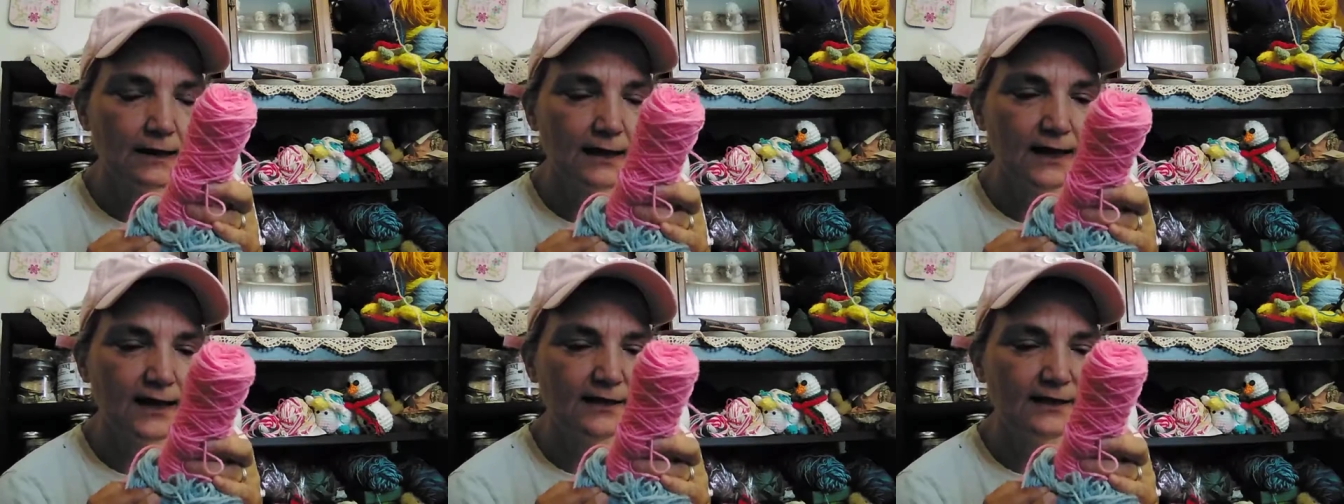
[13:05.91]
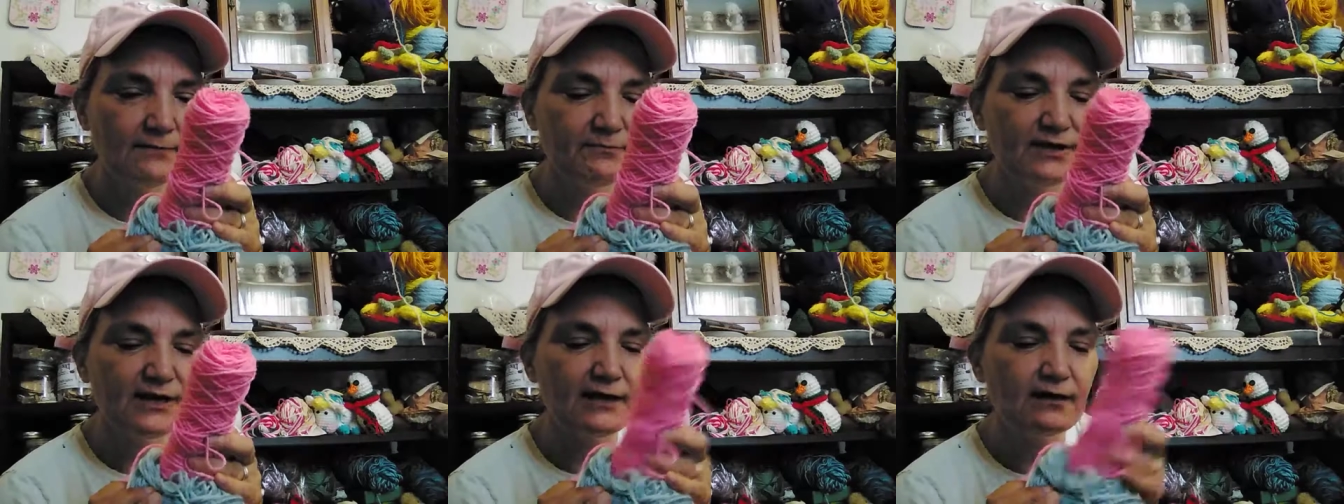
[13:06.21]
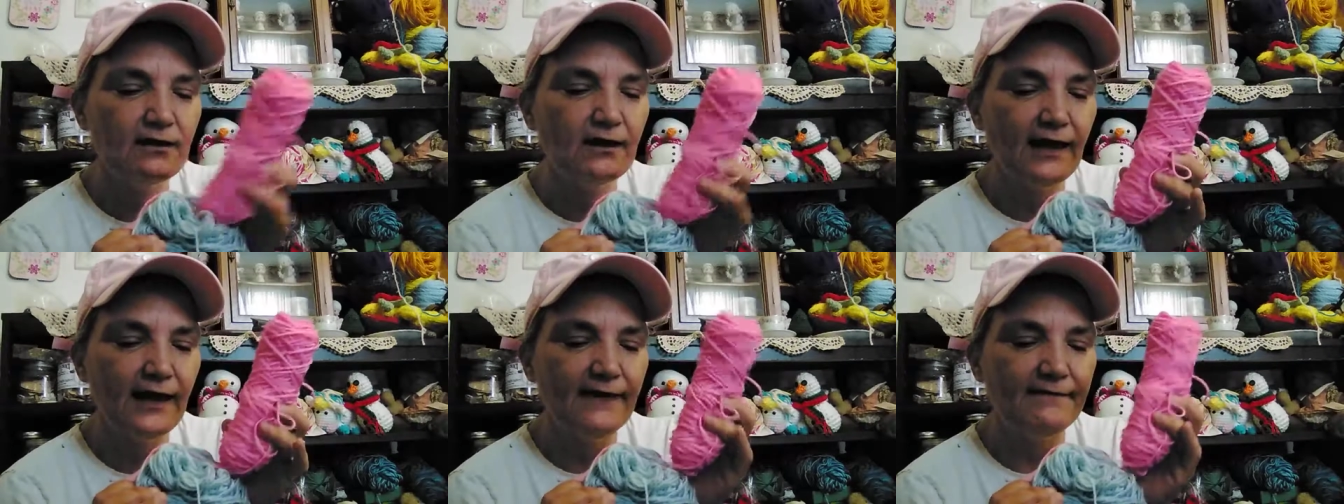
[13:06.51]
in the
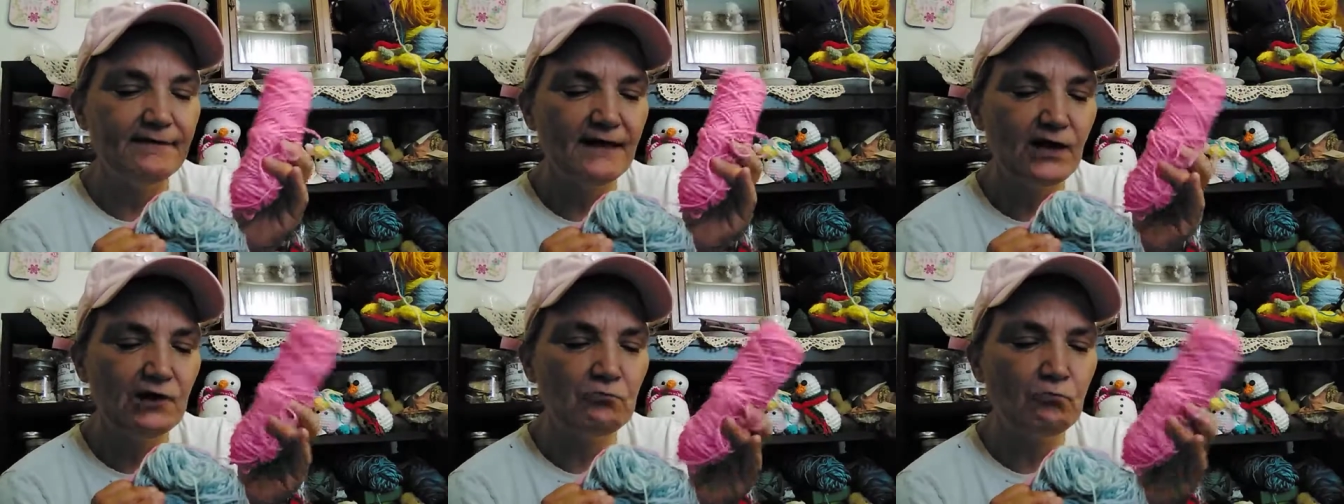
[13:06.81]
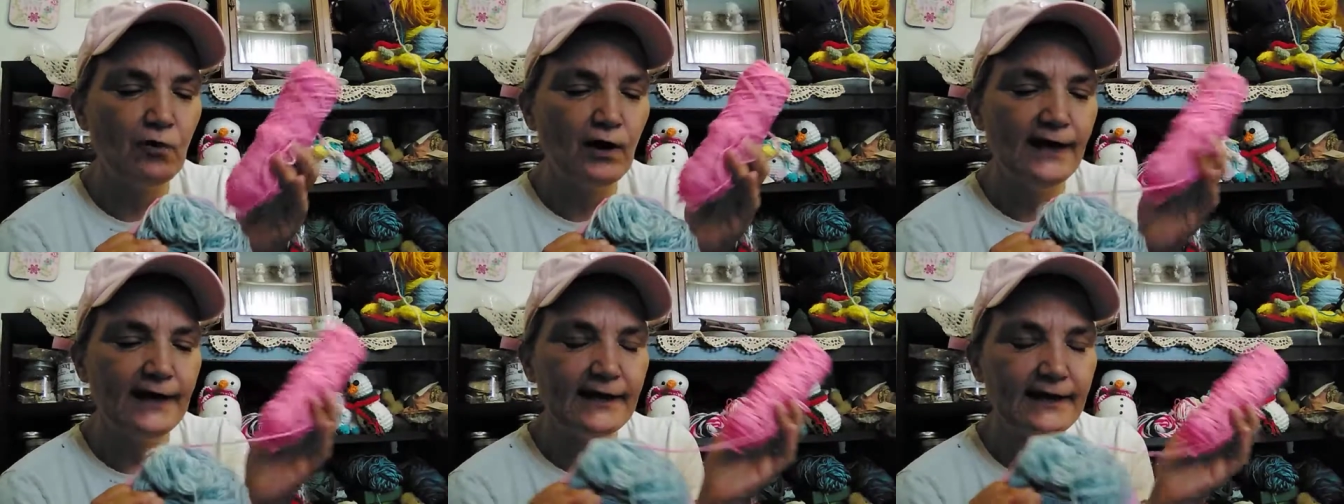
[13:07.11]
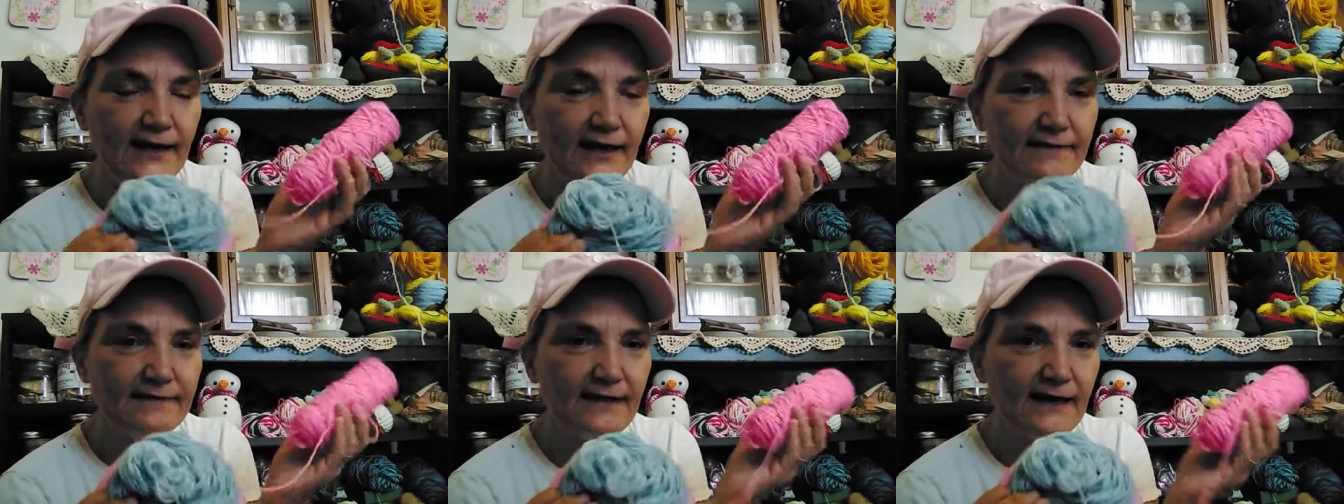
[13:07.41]
middle and then
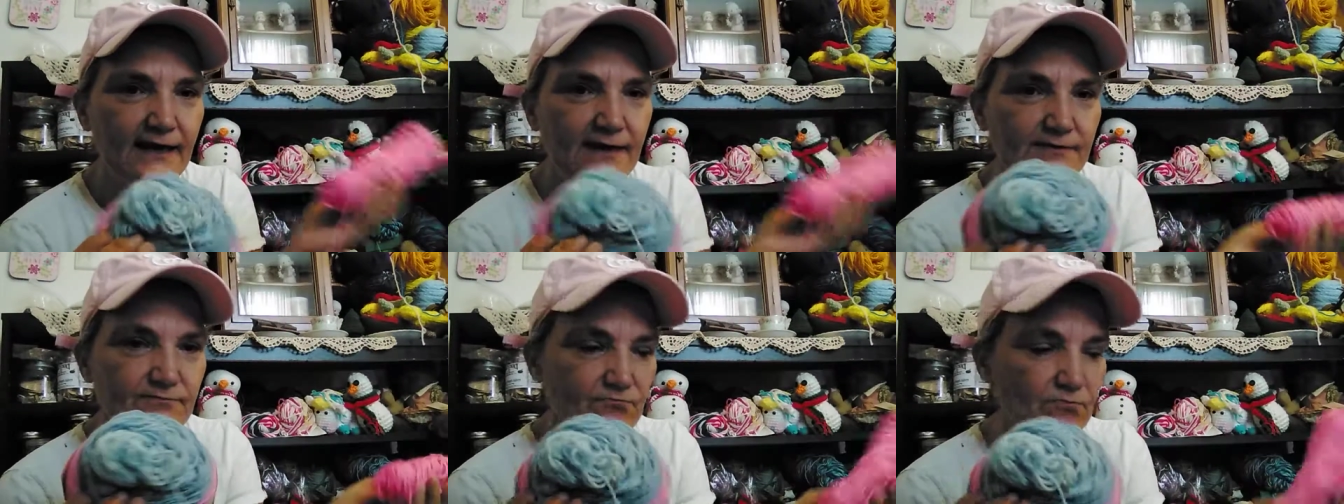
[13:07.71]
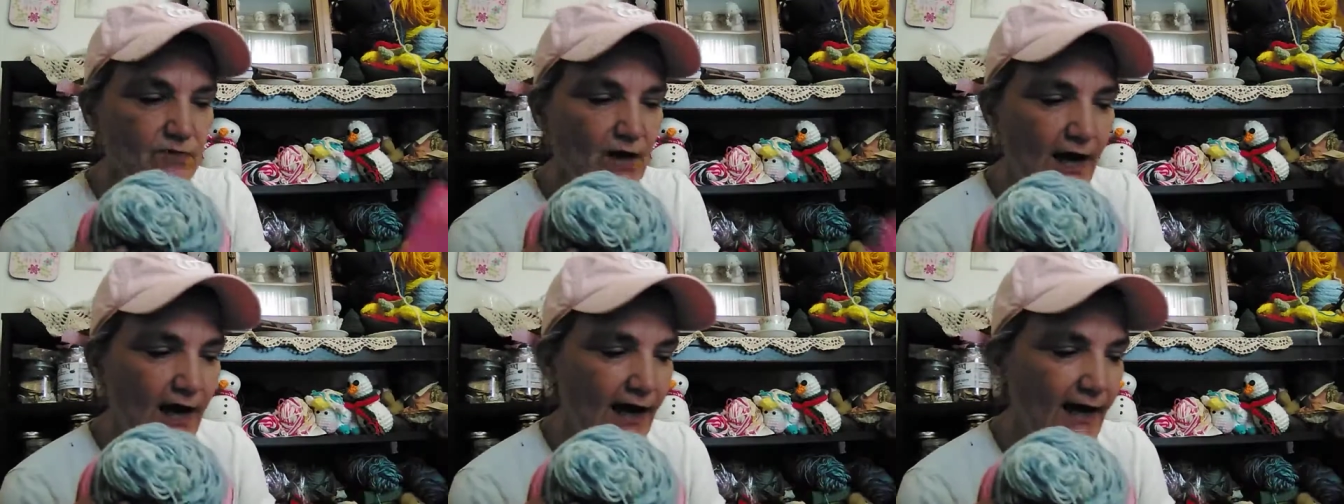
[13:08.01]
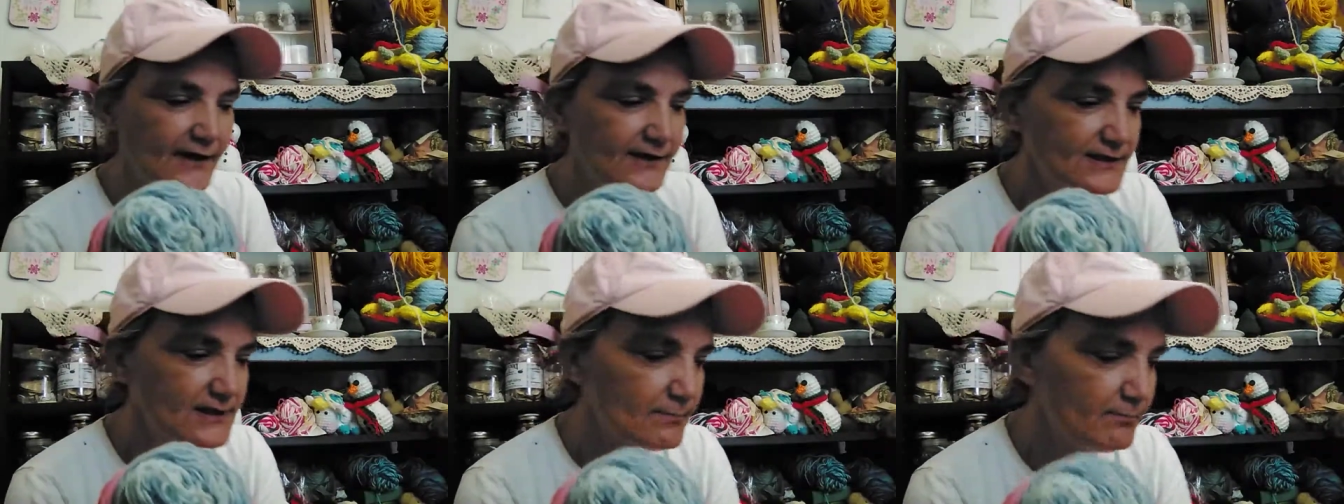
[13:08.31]
white and then
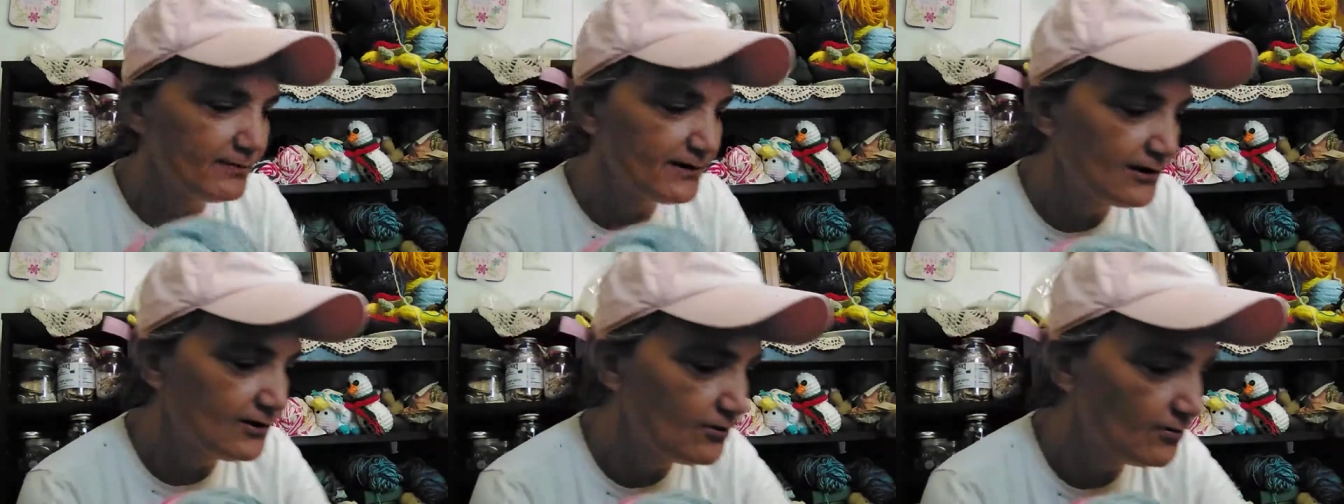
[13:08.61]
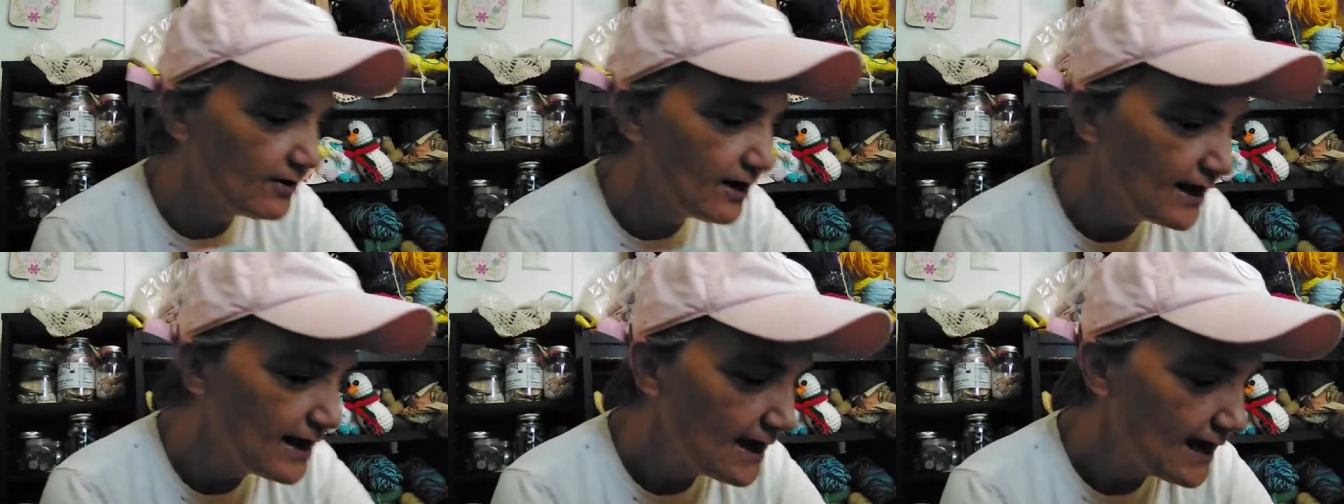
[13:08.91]
on to blue.